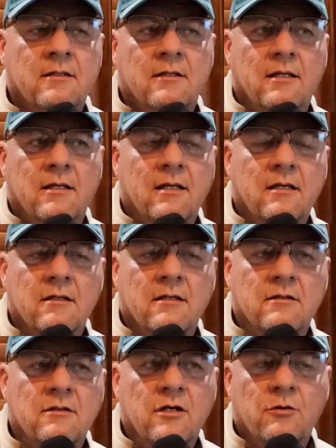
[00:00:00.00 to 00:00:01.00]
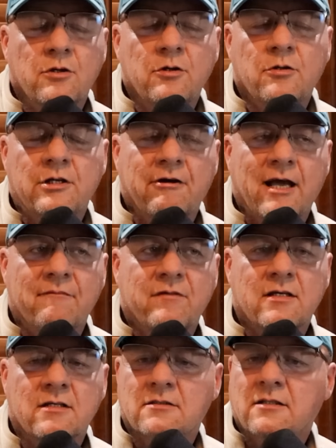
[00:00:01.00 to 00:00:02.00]
And, you know, nuclear
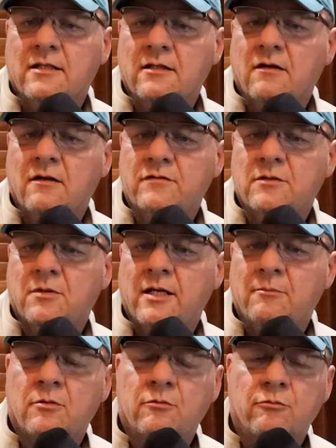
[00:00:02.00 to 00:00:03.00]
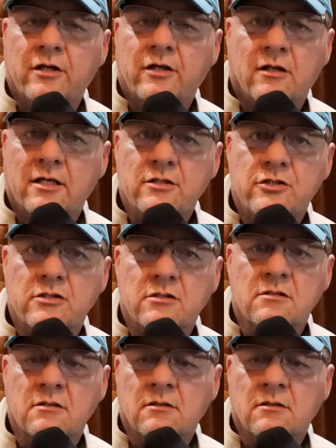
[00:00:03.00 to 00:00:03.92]
advocates, they love to blame regulation.